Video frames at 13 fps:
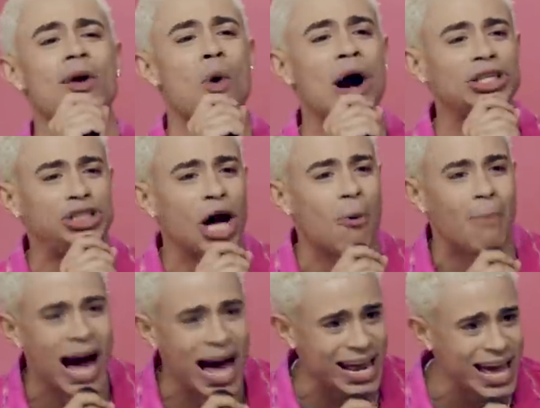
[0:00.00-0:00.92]
nobody want
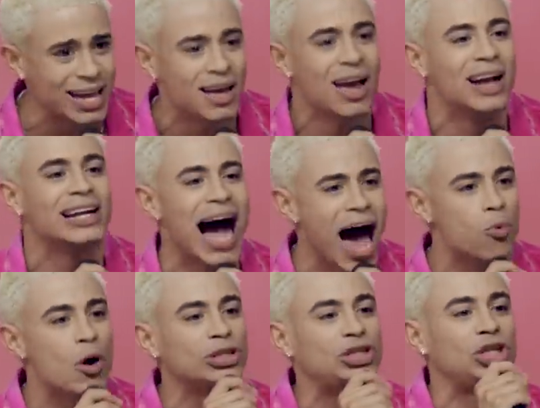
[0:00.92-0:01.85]
your money.
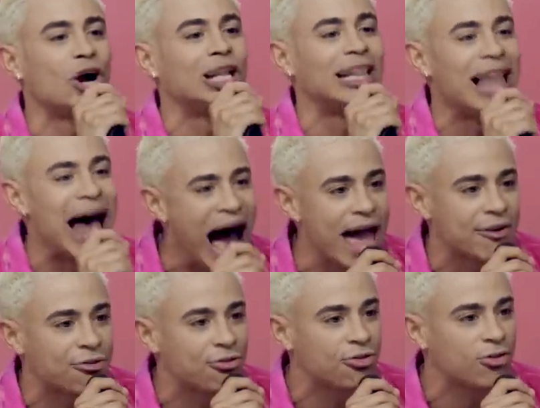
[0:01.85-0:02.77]
God wants your
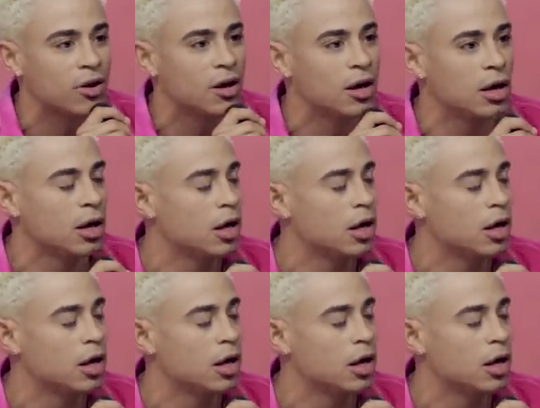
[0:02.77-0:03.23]
life.